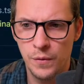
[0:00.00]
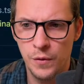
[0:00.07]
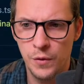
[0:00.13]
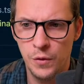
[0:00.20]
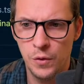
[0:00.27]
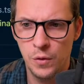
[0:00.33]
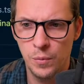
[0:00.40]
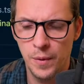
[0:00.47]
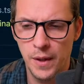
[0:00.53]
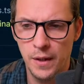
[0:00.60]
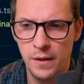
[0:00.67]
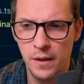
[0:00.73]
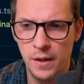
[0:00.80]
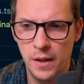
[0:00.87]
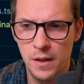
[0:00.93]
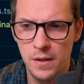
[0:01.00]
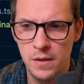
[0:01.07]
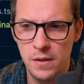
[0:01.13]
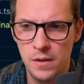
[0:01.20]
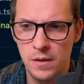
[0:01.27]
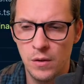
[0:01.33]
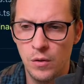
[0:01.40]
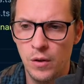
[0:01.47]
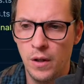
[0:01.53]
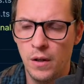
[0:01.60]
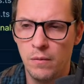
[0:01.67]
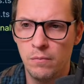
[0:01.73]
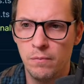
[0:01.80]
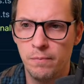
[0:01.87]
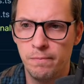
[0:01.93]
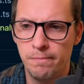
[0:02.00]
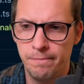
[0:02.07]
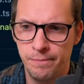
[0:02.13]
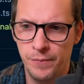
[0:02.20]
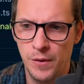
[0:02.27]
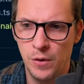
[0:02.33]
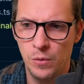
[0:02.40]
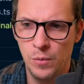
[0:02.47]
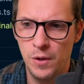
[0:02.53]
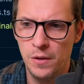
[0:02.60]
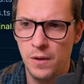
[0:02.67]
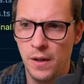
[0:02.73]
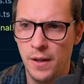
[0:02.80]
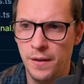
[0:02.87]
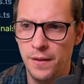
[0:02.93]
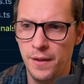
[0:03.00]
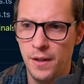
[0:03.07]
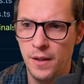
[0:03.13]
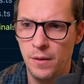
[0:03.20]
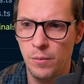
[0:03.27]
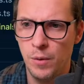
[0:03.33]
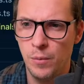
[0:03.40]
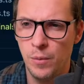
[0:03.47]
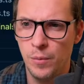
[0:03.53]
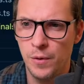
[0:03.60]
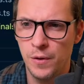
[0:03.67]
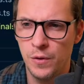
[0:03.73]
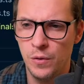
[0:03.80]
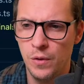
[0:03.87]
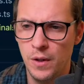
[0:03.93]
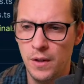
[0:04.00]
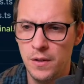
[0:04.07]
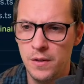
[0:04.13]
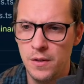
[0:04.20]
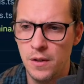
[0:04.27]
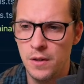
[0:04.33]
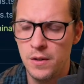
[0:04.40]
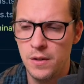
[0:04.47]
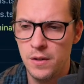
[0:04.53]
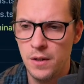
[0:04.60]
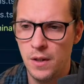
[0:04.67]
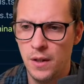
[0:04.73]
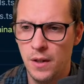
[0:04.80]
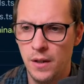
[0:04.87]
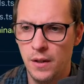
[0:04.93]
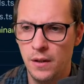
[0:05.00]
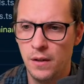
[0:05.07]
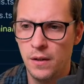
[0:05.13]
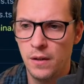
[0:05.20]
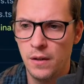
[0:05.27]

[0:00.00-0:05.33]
New command, I guess. Or you know what? I think what we want to do here is just say,